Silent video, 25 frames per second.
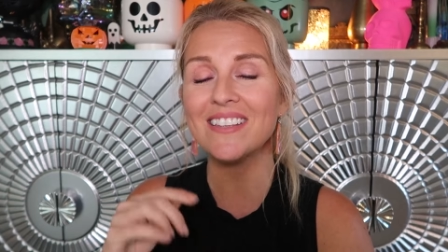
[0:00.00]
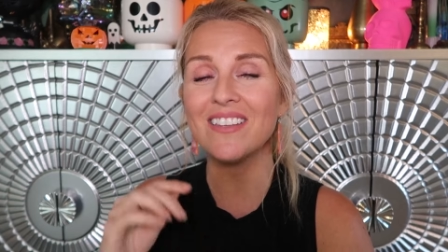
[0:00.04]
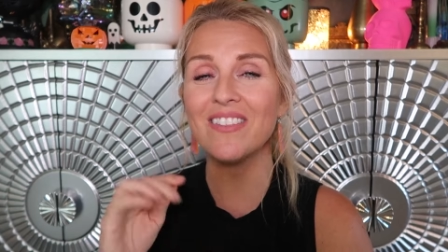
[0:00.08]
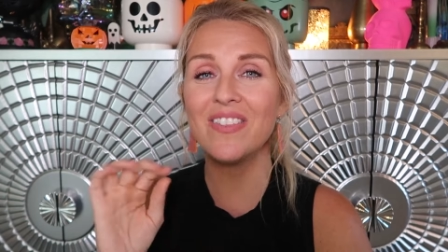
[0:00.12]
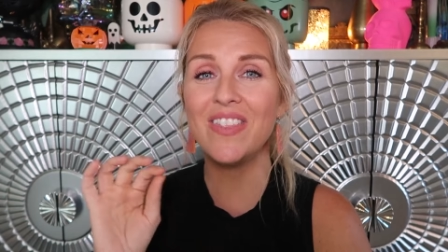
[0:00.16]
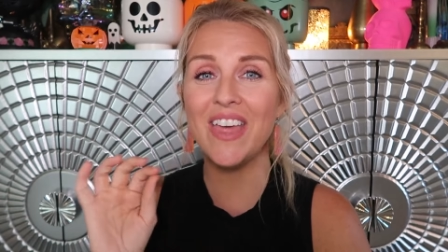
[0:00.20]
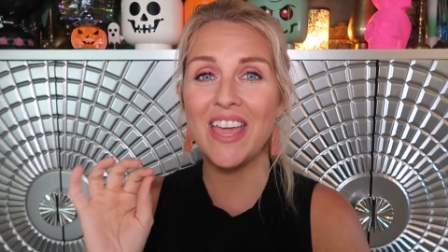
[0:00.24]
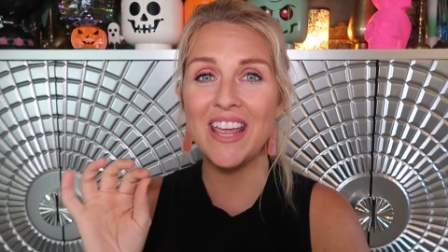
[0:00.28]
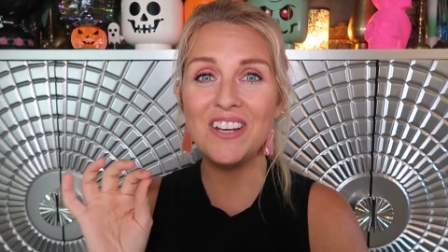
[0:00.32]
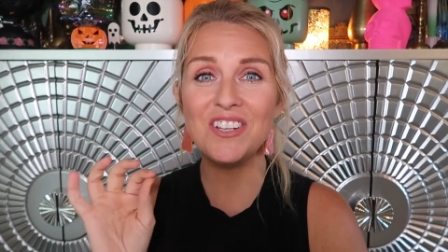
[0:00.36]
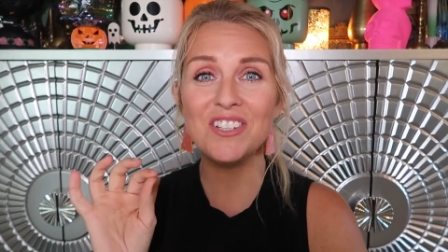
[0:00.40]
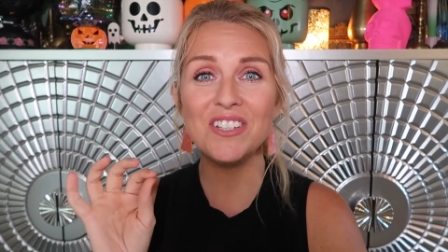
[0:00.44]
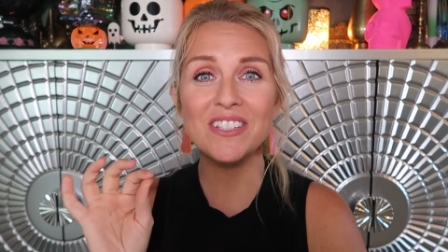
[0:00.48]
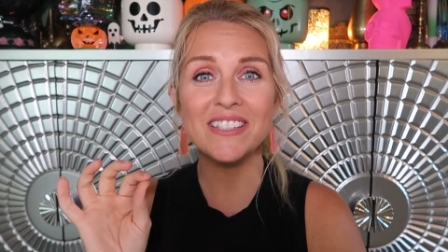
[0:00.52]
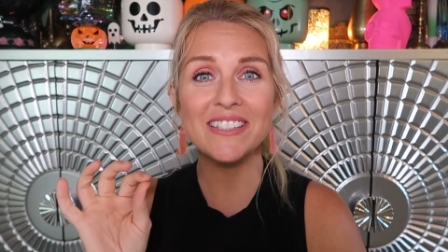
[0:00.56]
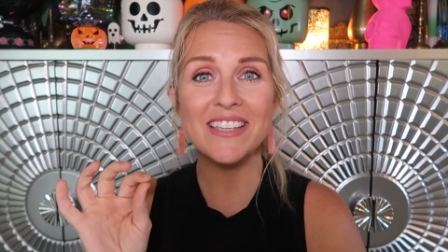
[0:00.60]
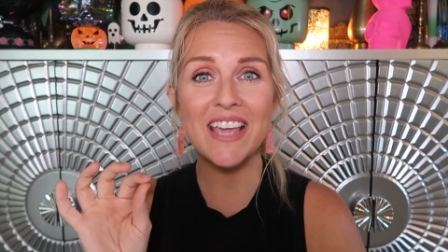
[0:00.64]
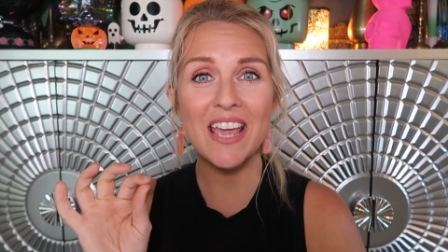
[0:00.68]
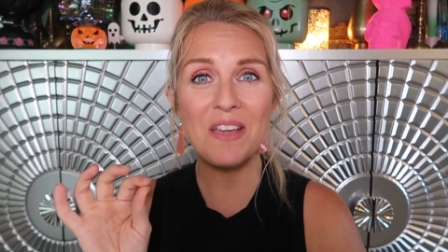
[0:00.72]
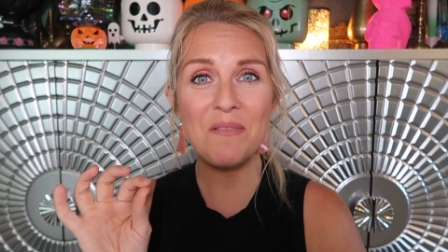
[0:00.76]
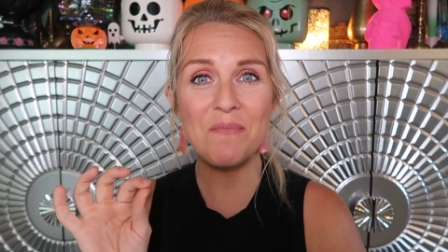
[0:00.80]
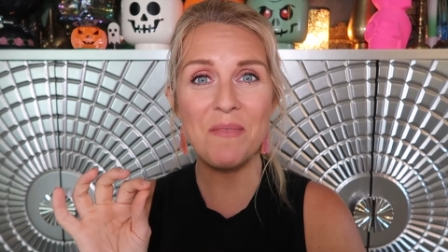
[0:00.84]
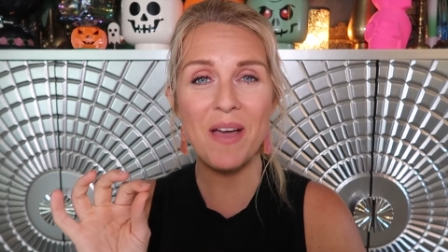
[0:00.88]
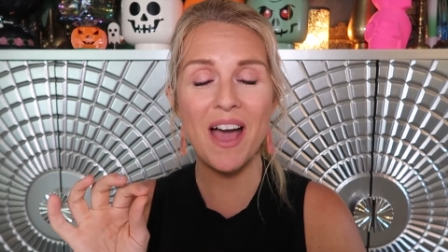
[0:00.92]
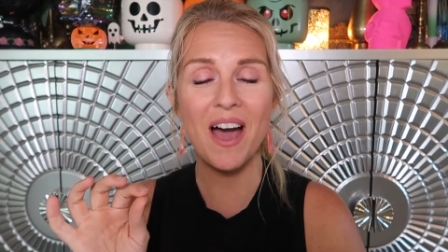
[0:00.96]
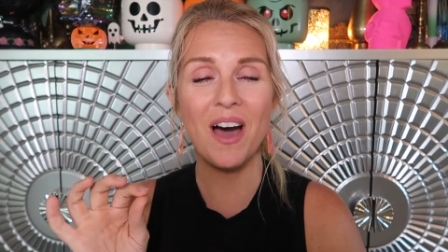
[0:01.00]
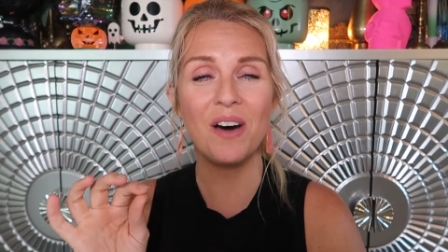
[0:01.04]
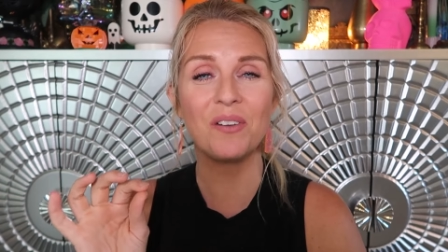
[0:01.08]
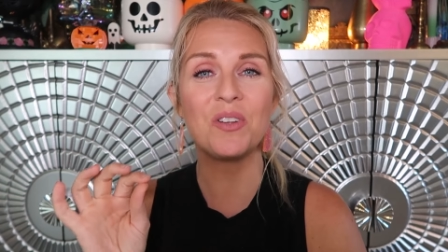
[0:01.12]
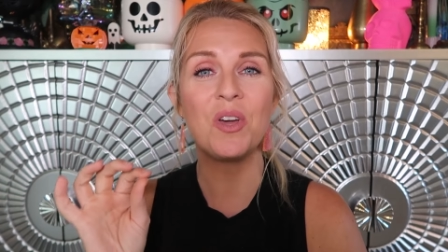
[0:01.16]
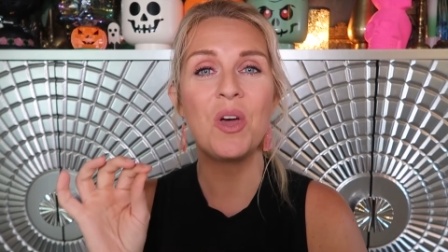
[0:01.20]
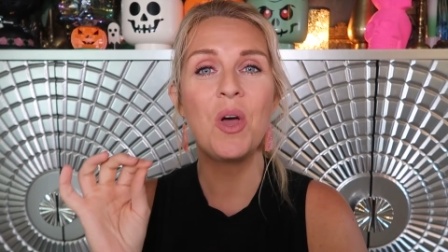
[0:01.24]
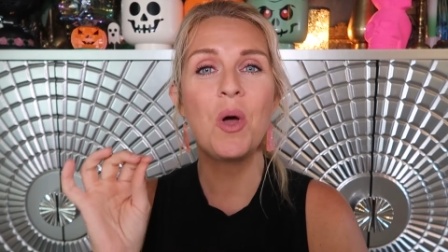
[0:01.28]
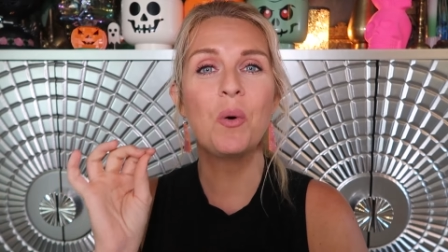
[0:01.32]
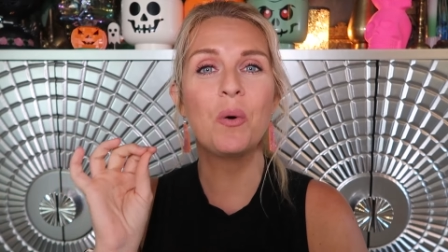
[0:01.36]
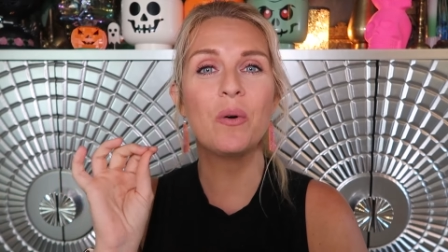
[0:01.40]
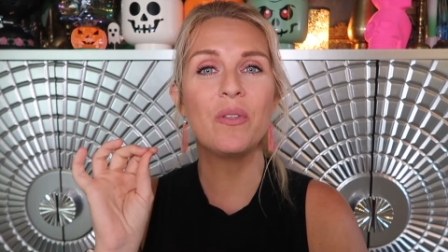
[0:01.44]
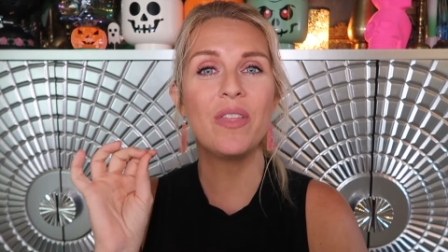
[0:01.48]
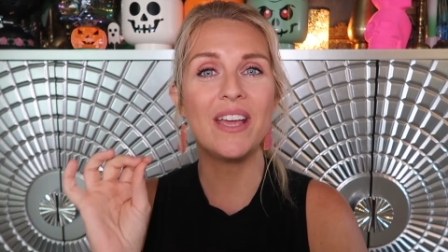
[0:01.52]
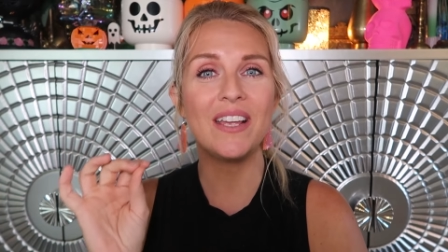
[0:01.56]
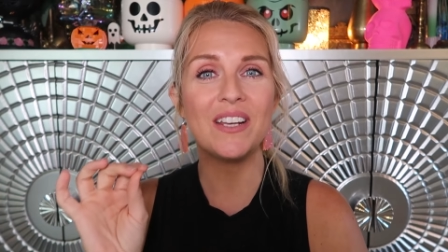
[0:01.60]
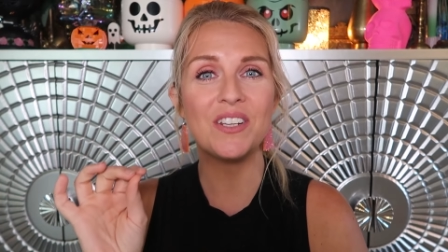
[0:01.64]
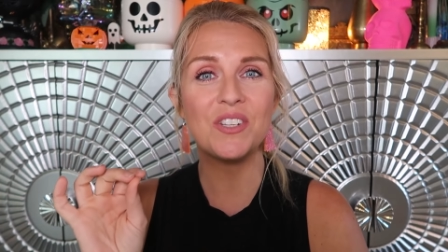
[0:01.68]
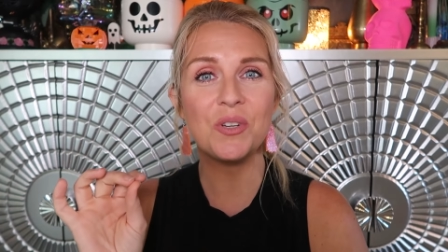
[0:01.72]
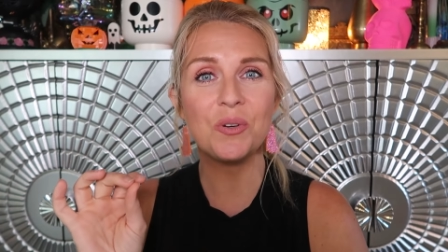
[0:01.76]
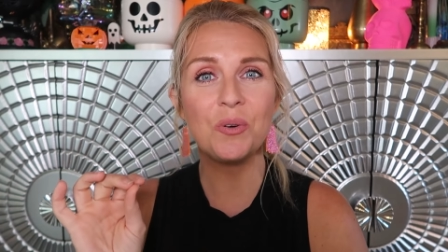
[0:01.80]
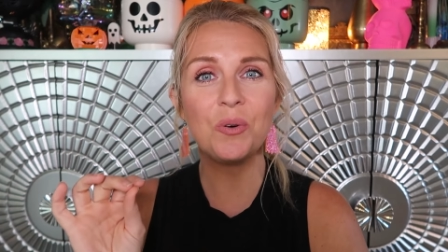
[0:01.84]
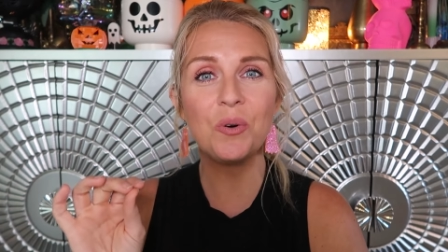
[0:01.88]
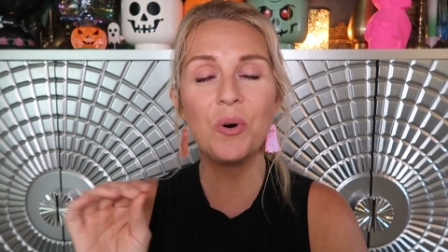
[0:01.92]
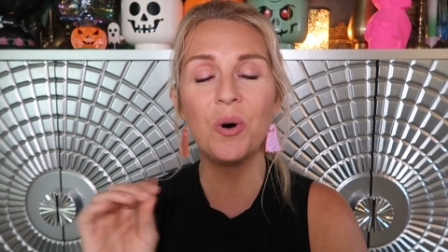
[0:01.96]
so they just came out with
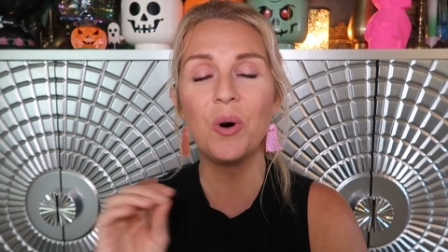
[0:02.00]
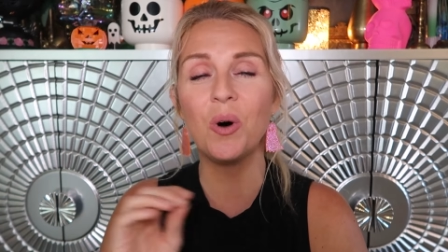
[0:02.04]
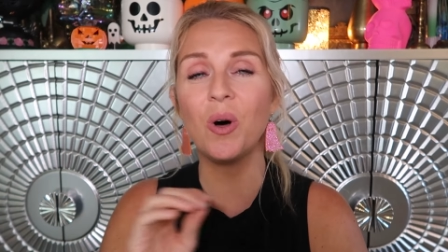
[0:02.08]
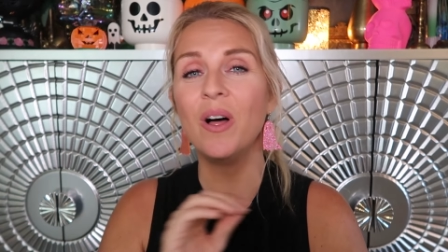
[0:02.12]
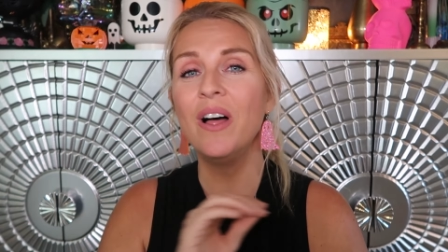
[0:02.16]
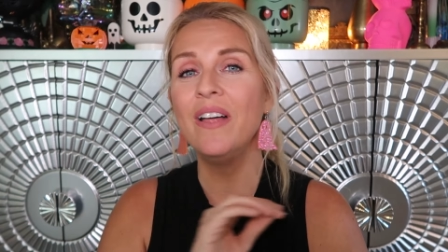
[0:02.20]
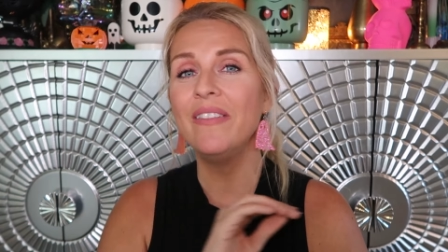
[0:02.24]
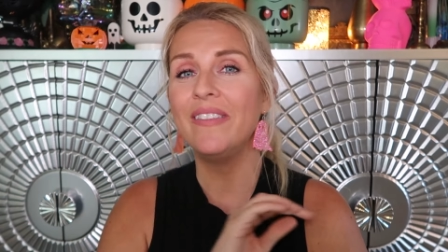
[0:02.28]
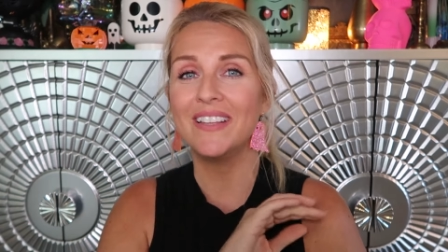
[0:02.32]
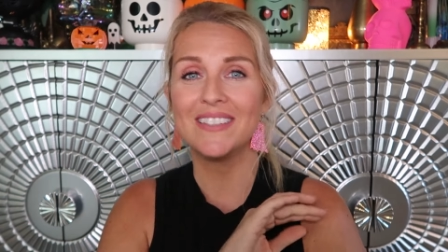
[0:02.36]
a tool